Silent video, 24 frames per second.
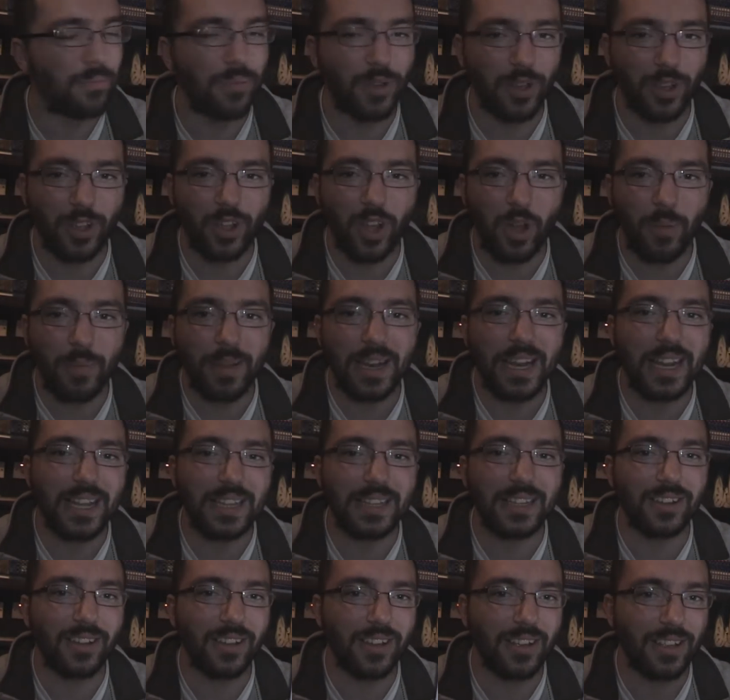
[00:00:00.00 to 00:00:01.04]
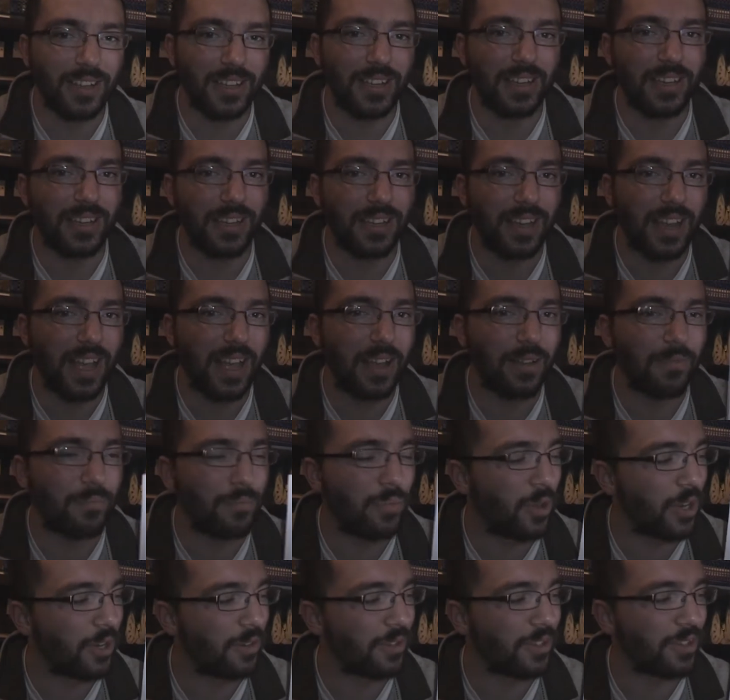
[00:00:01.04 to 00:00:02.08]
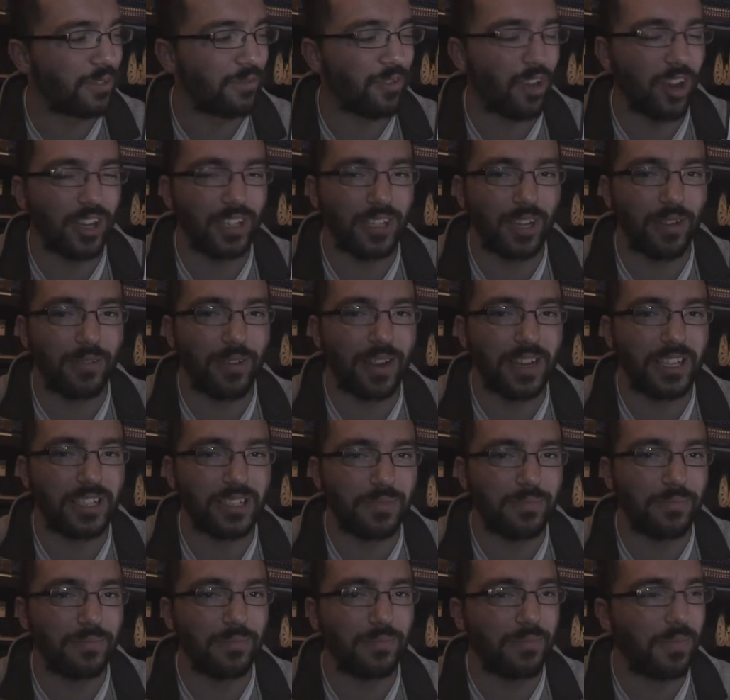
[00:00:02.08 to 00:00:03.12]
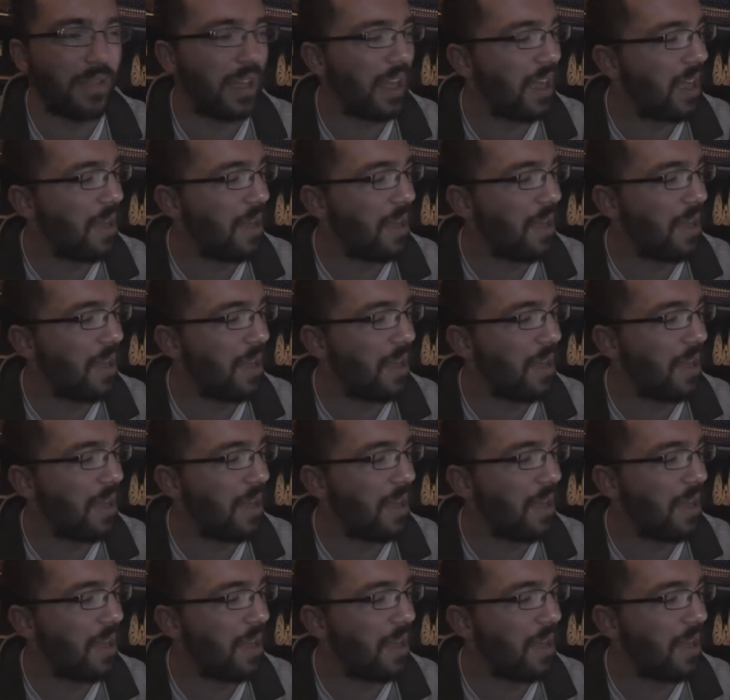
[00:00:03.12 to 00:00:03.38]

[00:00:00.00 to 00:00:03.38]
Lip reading: put a comment in, then I can point you in the right direction.